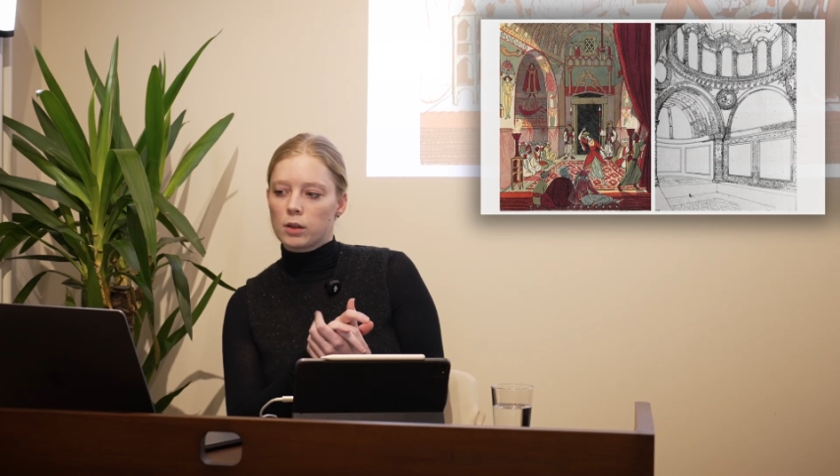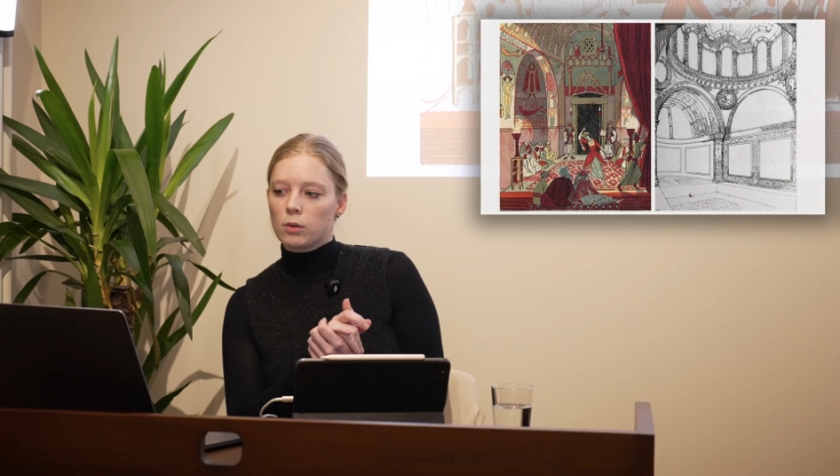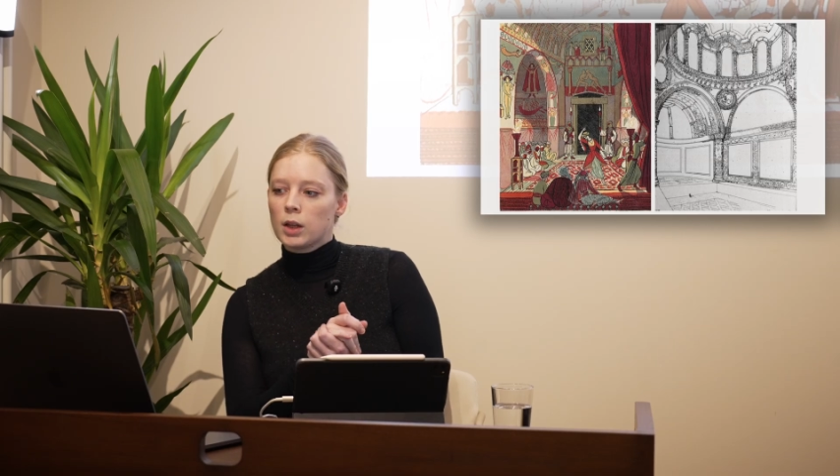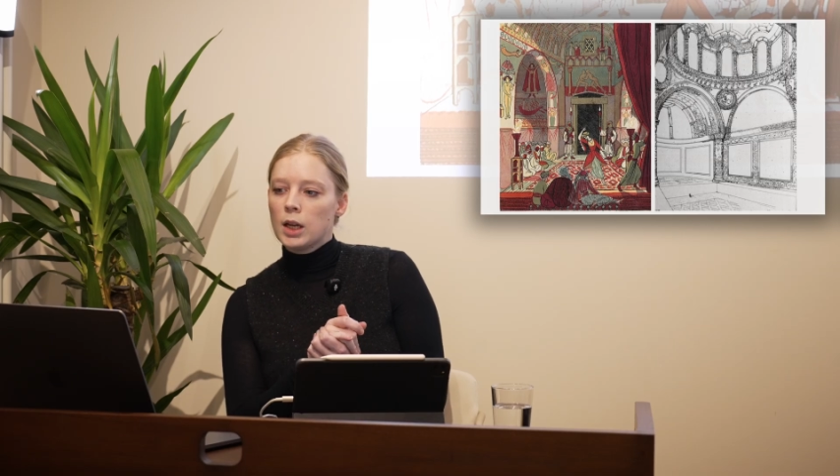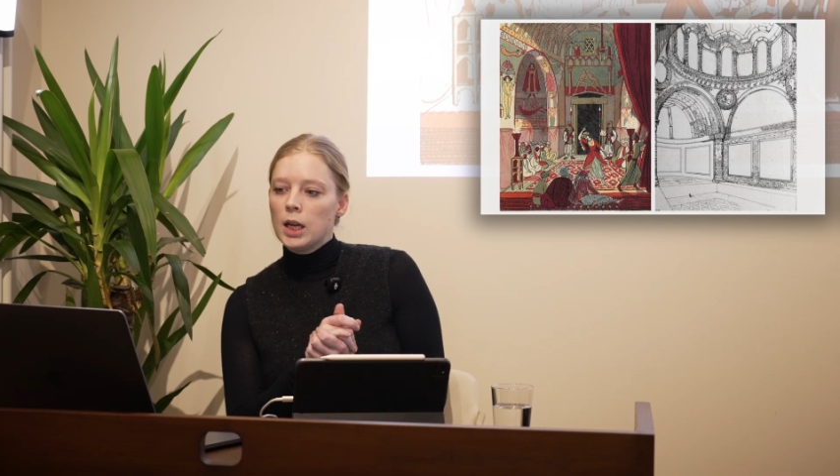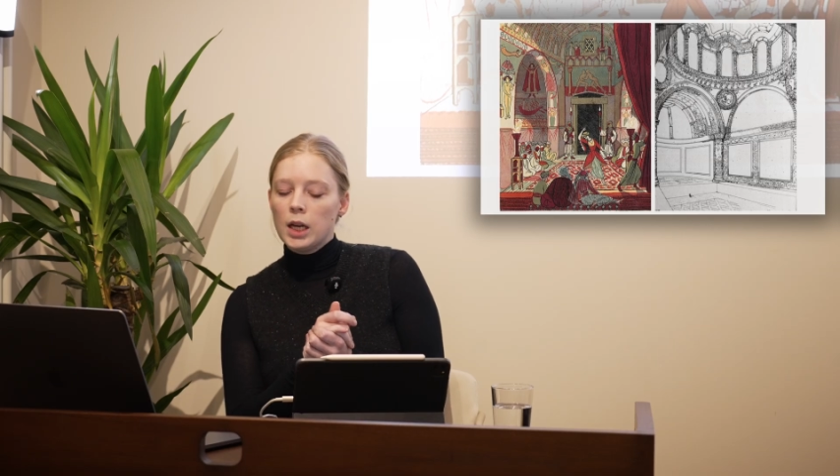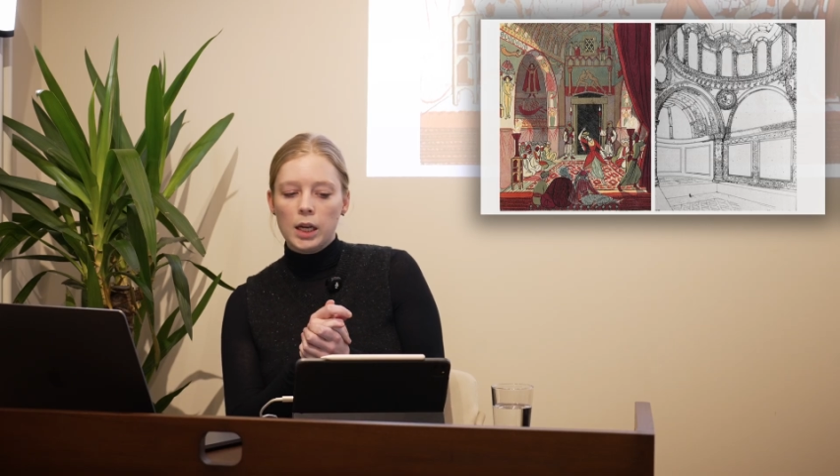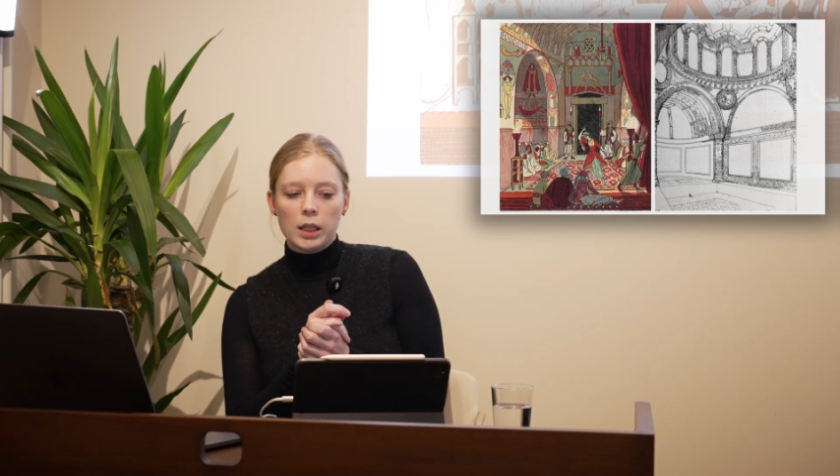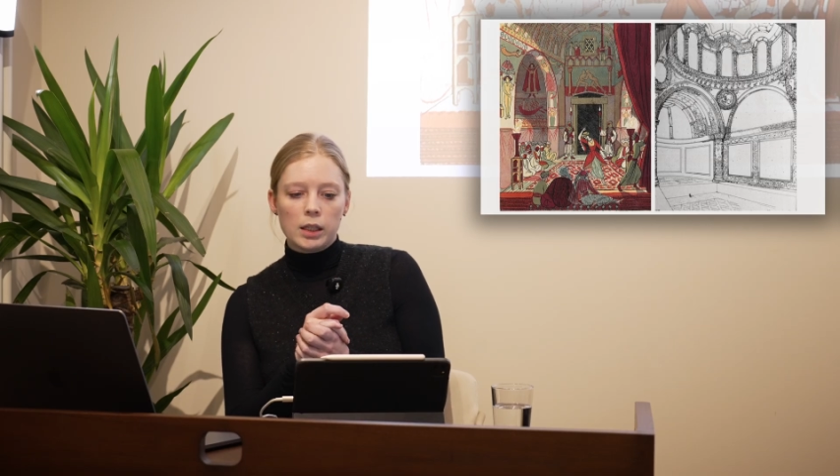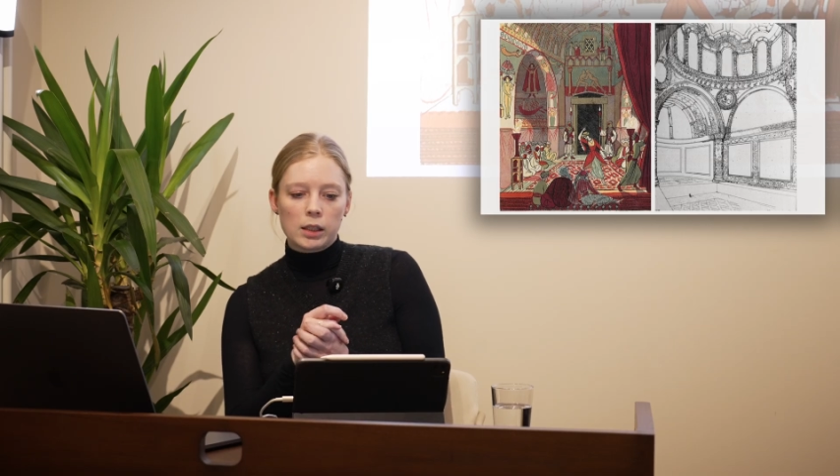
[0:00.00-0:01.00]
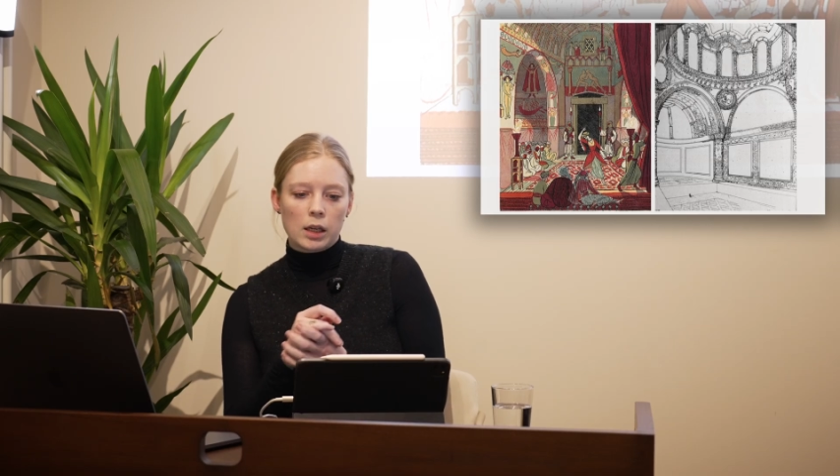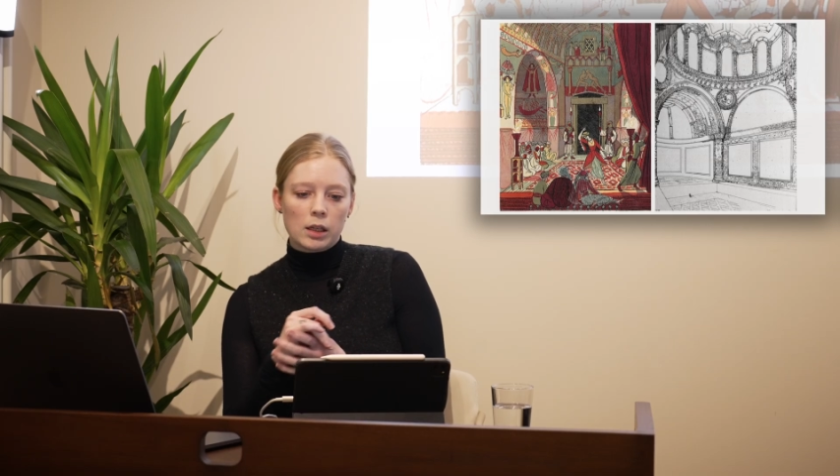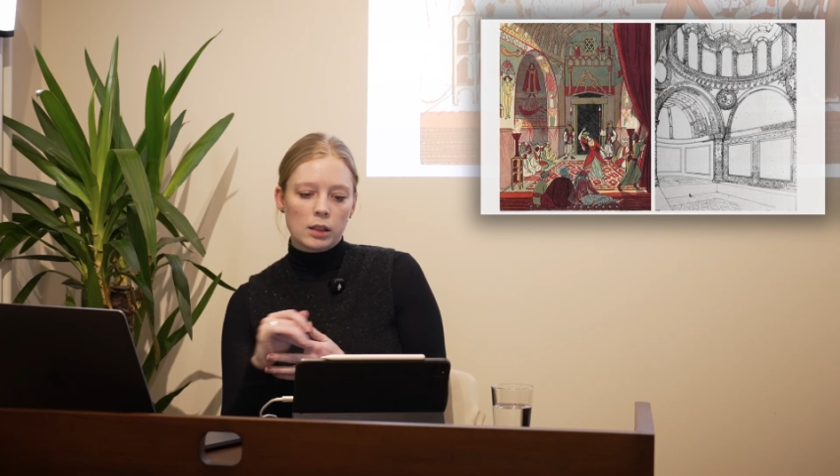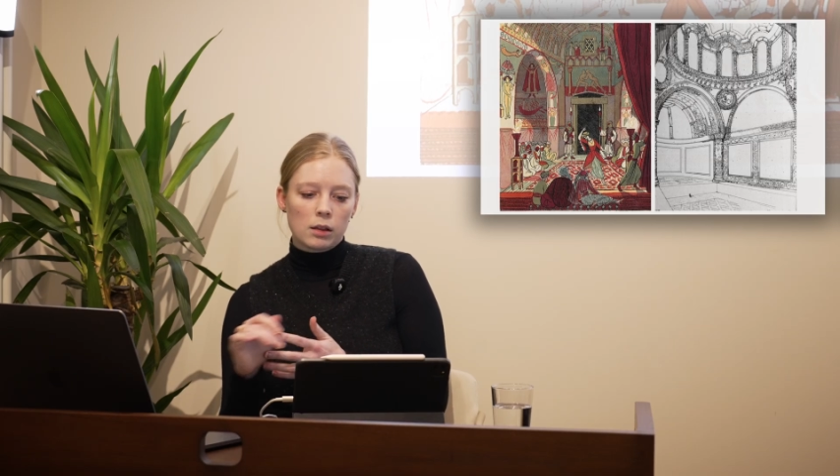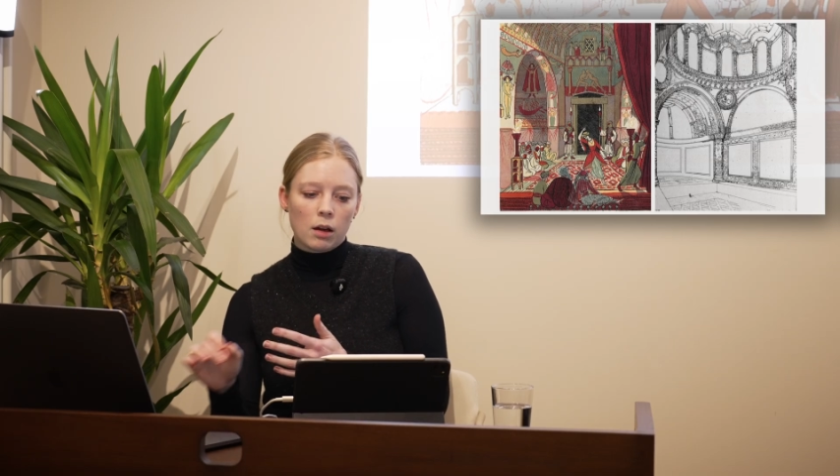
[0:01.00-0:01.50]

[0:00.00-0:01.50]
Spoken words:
So in this case,